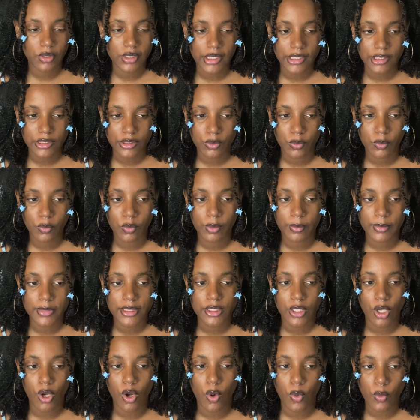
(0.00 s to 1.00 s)
that's the woman's
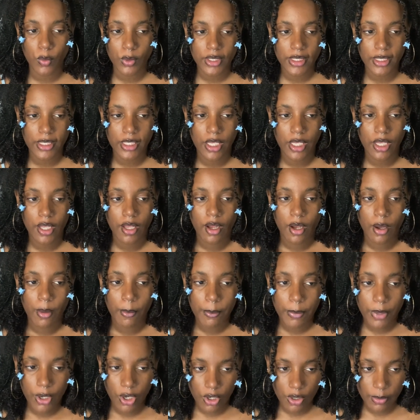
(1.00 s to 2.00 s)
only
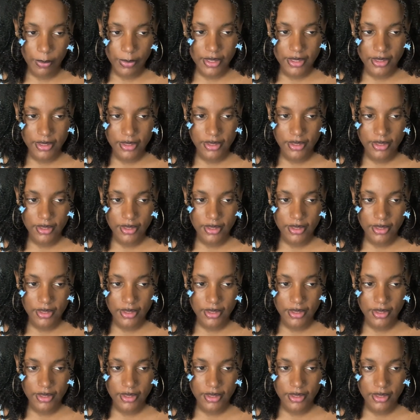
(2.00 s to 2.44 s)
purpose